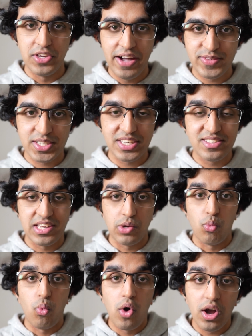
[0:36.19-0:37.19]
you have to
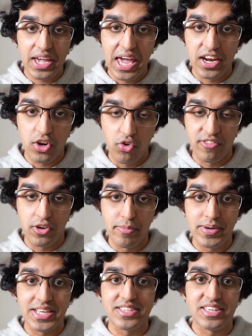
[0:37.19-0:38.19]
consider what category of
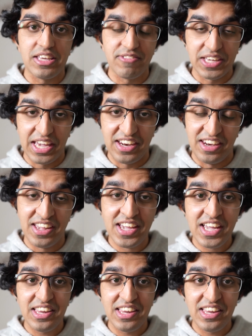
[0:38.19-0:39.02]
companies even get in.